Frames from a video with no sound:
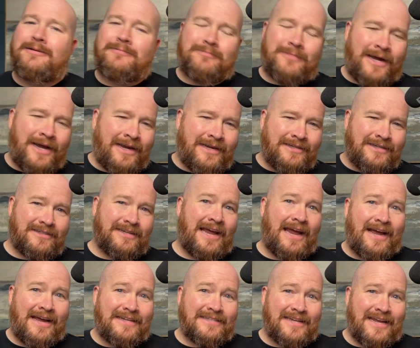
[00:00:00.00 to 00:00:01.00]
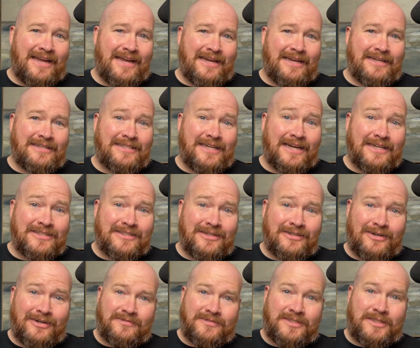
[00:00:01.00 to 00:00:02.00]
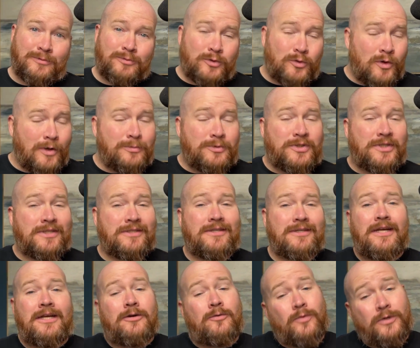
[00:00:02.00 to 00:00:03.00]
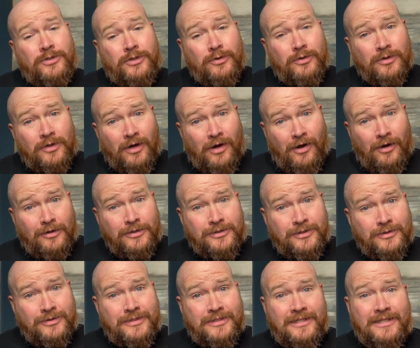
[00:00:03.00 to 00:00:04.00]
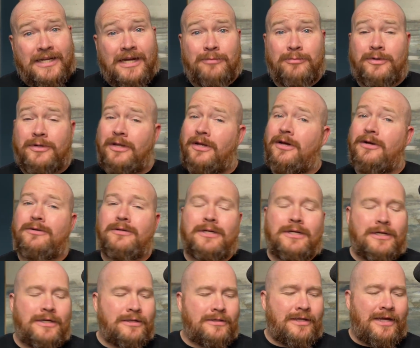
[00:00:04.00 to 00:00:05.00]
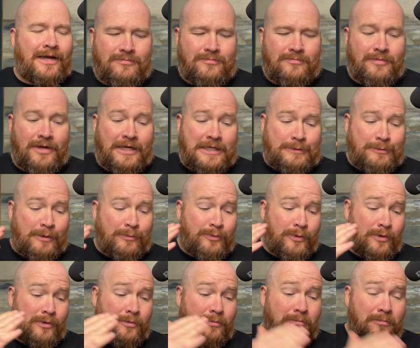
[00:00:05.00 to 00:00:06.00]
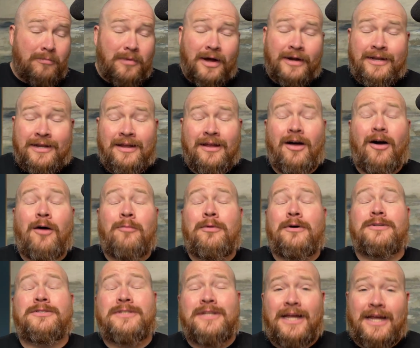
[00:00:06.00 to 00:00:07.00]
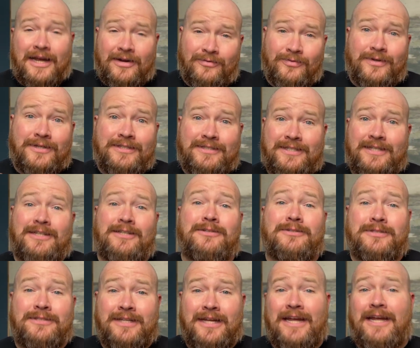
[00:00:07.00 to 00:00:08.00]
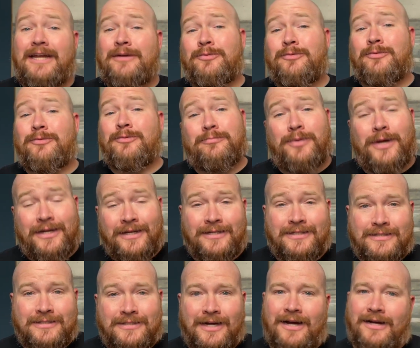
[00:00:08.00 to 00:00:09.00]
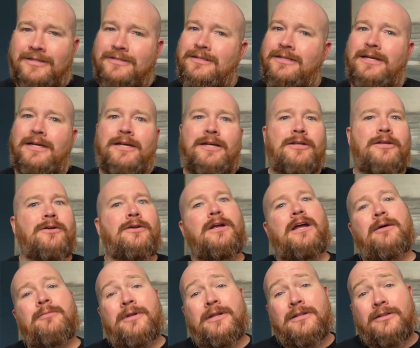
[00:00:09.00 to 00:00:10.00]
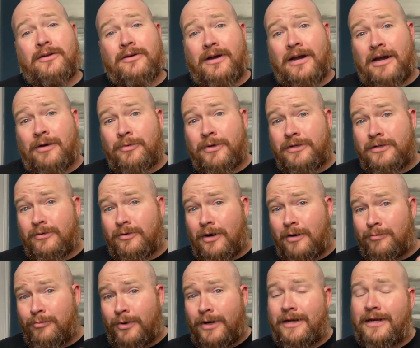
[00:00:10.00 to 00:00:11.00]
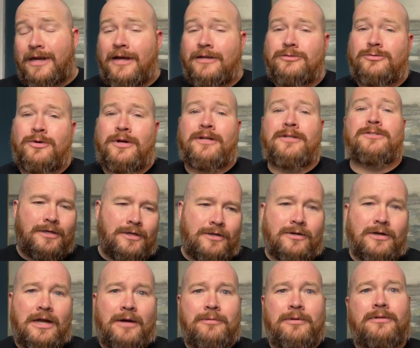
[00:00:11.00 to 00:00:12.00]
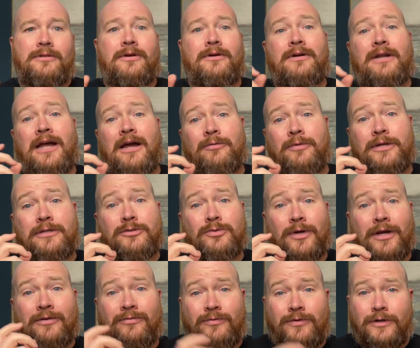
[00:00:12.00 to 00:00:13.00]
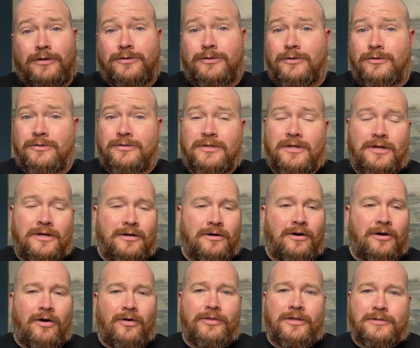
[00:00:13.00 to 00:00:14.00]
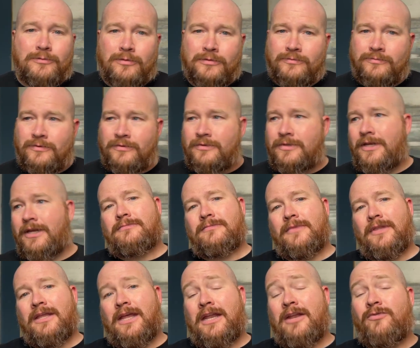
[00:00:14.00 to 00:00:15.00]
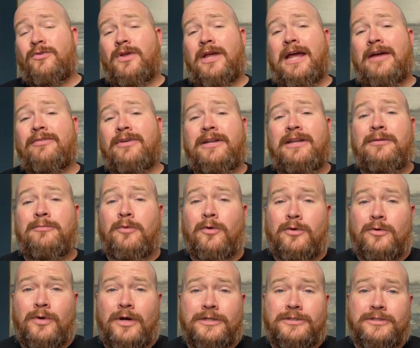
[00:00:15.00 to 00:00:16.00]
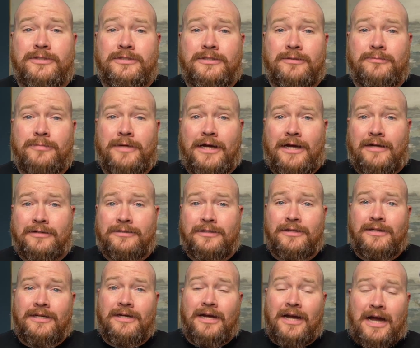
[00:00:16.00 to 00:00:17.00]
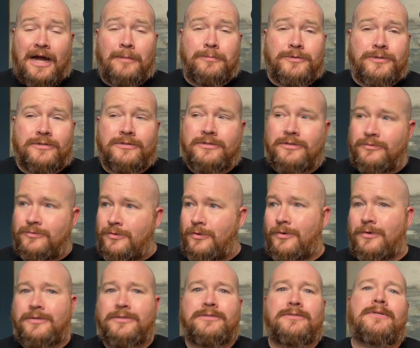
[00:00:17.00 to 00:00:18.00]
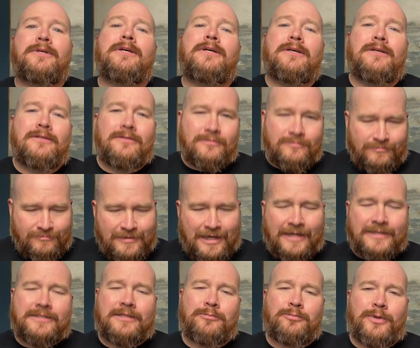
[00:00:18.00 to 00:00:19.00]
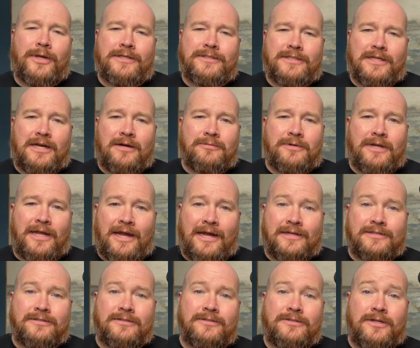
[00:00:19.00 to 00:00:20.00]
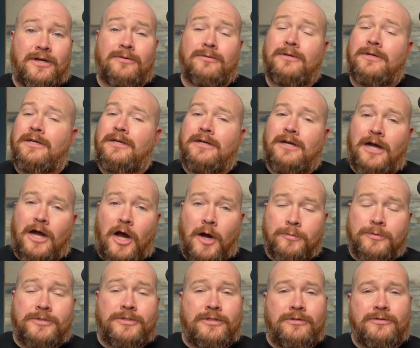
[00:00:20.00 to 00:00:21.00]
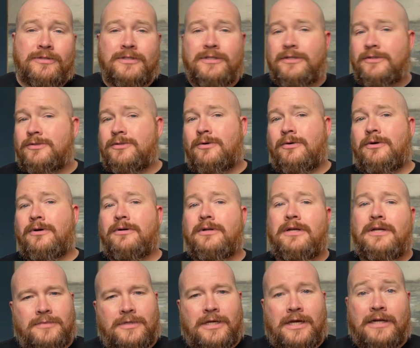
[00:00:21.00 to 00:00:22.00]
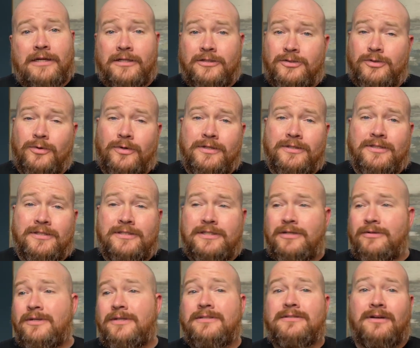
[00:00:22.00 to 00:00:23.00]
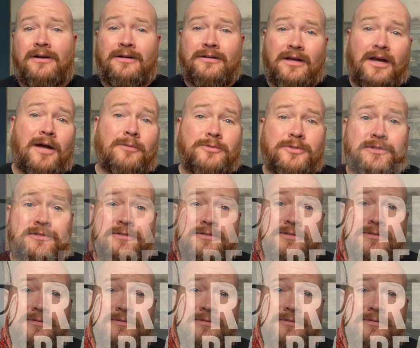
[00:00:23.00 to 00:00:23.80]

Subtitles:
Mike has a text alert subscription, which you can also see down below, that makes people money almost every single day with penny stocks. You can come in and learn how we do our breakout strategy. You can come in and learn how we trade futures, all these wonderful things. And if you have any more questions about options, of course, that's the place to come and ask. So I hope to see you in the Discord and enjoy this series on options.